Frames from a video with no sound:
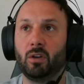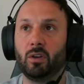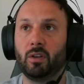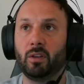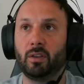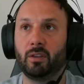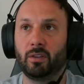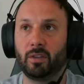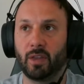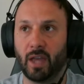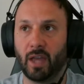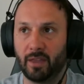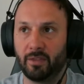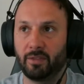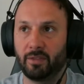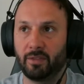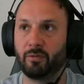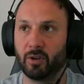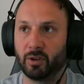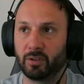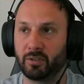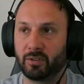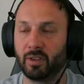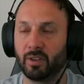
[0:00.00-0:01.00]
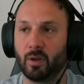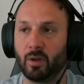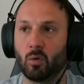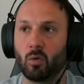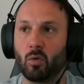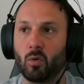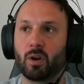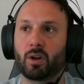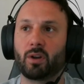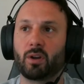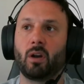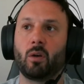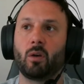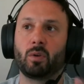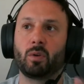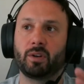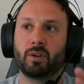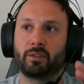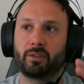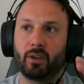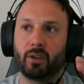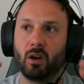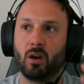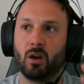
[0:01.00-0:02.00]
that first thing that we're working on, we're going
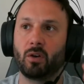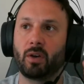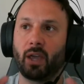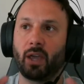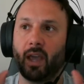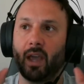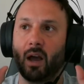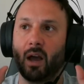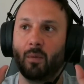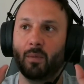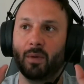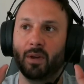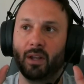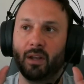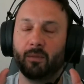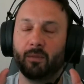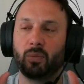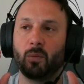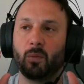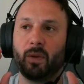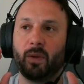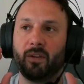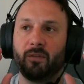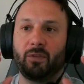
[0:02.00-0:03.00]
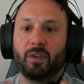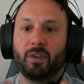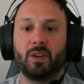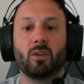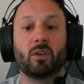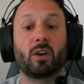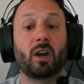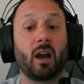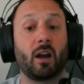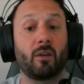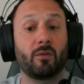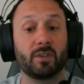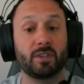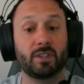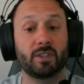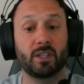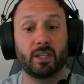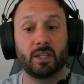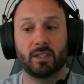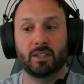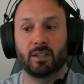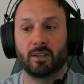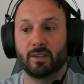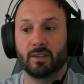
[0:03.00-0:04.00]
to say, okay, I'm going to implement video conferencing
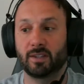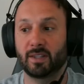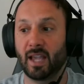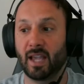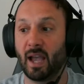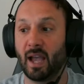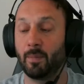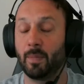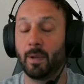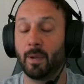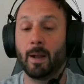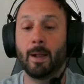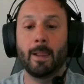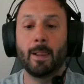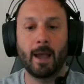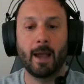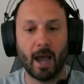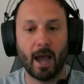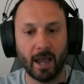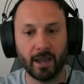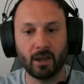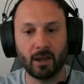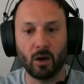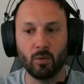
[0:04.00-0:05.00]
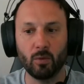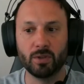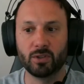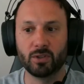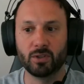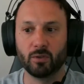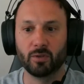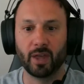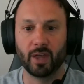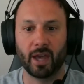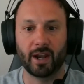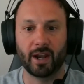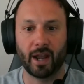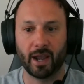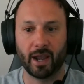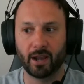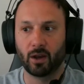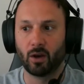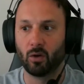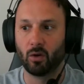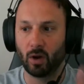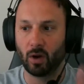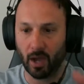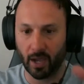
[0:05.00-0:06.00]
into this app. I go and do that. I
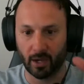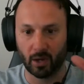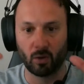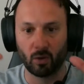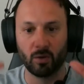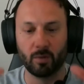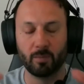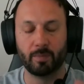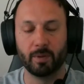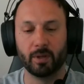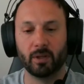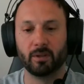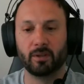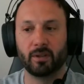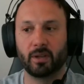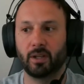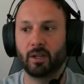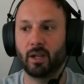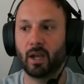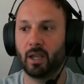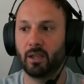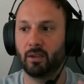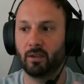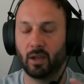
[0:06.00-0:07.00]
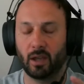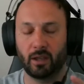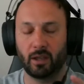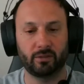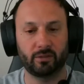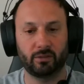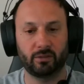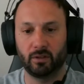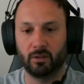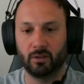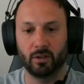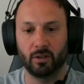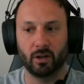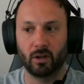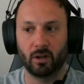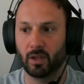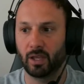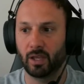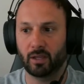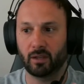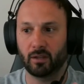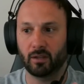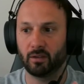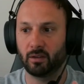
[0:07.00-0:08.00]
go and build it. I see,
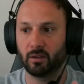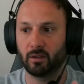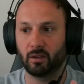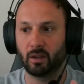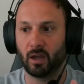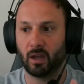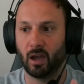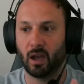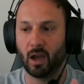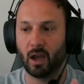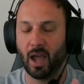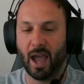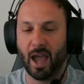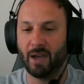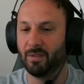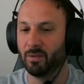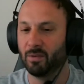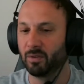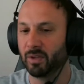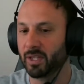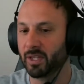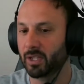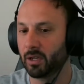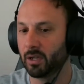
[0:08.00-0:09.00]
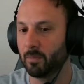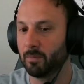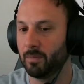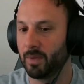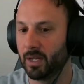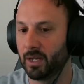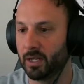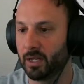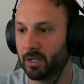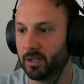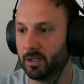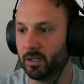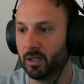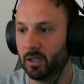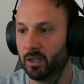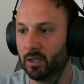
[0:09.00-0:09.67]
I haven't really committed